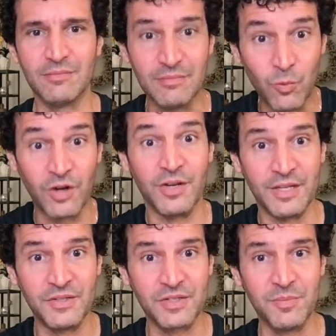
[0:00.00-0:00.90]
where it
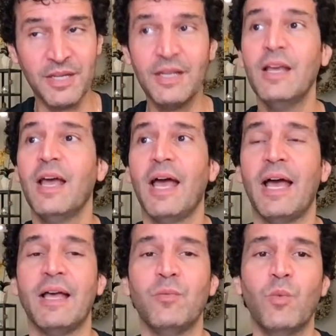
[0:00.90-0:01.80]
needs to be.
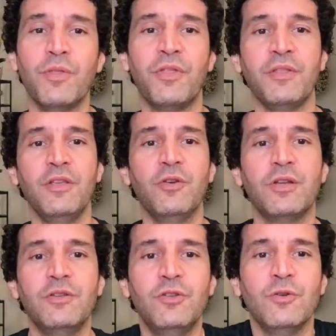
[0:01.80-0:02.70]
And one thing that you
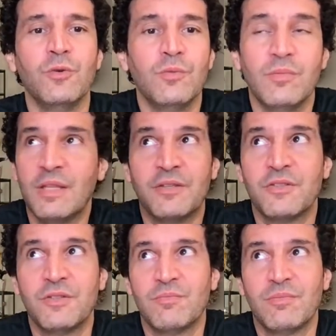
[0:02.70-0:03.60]
can do
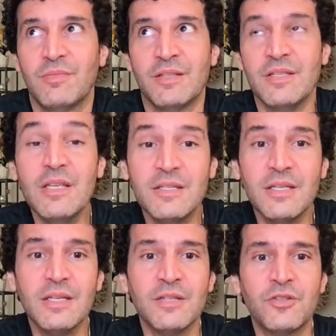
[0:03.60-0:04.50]
that's
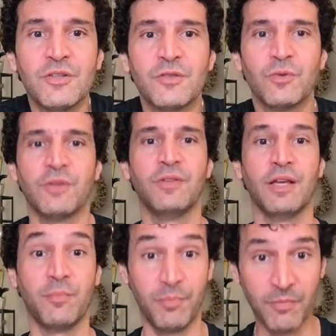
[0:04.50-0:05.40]
easy is just sort of
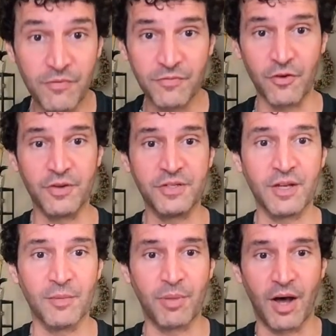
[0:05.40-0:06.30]
like
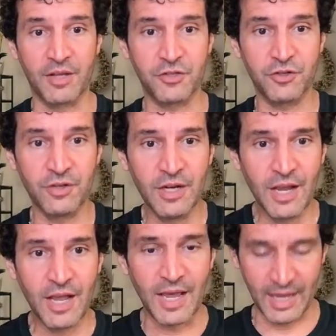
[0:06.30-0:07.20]
focusing on posture
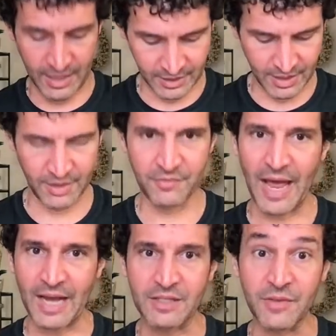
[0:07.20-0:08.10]
and kind of
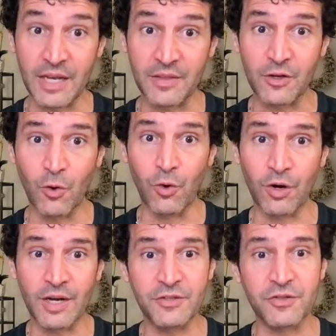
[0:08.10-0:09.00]
activating the
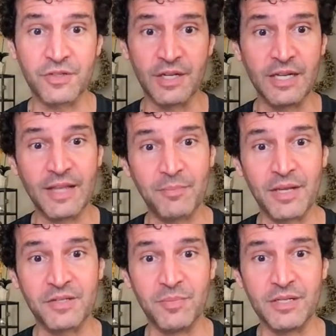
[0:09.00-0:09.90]
core as you're sitting. That
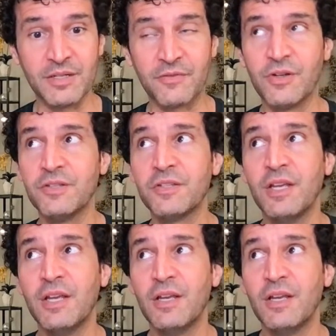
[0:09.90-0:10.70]
makes a big difference.